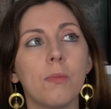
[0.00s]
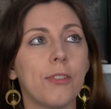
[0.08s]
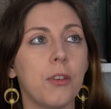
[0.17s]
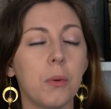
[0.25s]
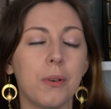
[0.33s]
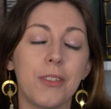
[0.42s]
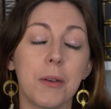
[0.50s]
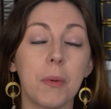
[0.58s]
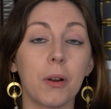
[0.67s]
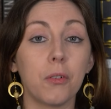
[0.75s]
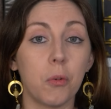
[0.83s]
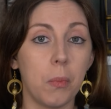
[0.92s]
2 of them
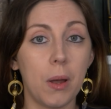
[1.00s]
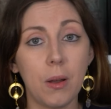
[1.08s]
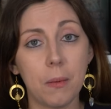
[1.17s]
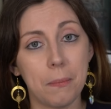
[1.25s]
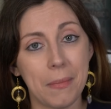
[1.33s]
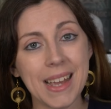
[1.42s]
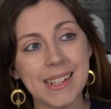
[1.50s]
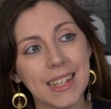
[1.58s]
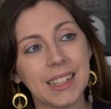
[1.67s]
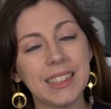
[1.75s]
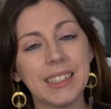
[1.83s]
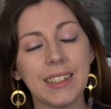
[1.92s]
are
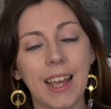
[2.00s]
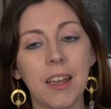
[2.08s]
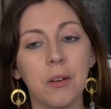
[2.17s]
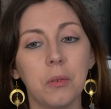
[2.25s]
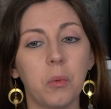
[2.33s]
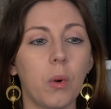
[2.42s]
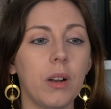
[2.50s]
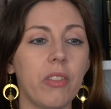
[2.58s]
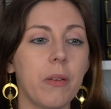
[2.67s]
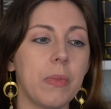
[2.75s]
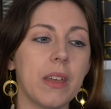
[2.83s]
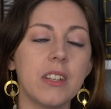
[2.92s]
romantically entangled. One of
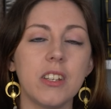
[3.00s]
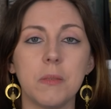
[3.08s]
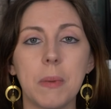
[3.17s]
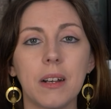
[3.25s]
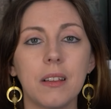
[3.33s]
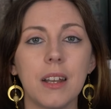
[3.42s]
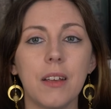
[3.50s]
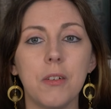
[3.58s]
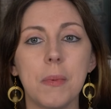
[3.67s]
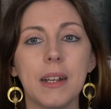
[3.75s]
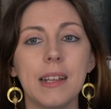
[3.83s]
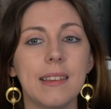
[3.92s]
them thinks she's better than
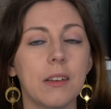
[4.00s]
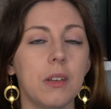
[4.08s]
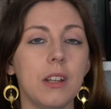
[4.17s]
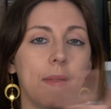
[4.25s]
everybody. So,